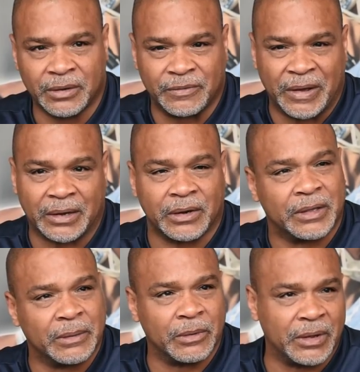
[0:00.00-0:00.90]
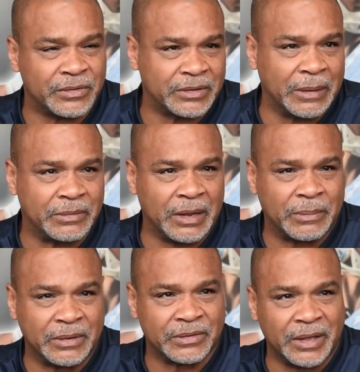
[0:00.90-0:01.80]
The fact that a Gilmore has stepped
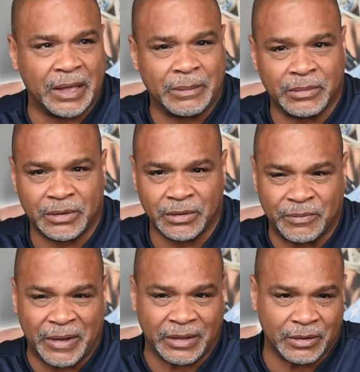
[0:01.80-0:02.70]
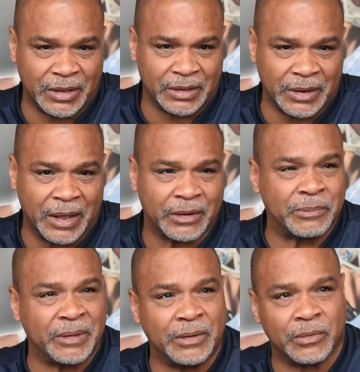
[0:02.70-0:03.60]
up his game to the fact that he can now
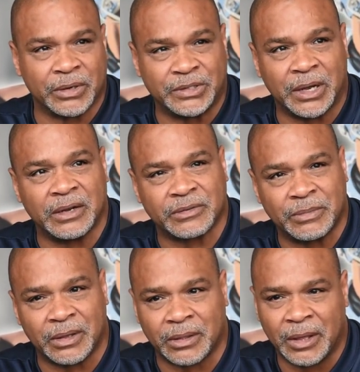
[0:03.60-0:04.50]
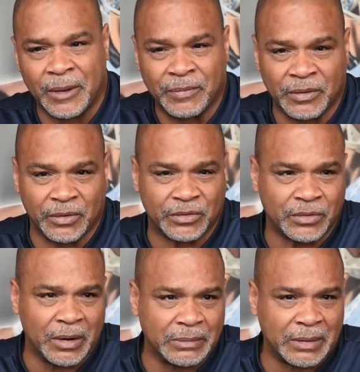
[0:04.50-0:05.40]
compete with a John Smith for the
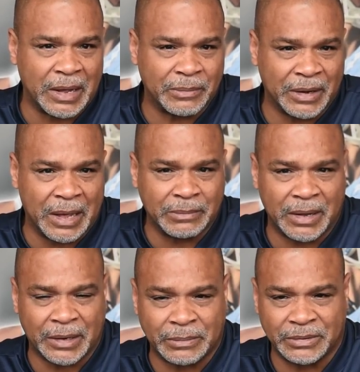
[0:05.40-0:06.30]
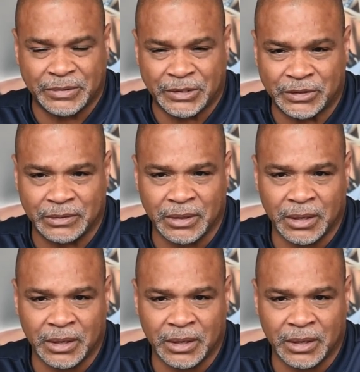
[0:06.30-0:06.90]
starting Mike linebacker position.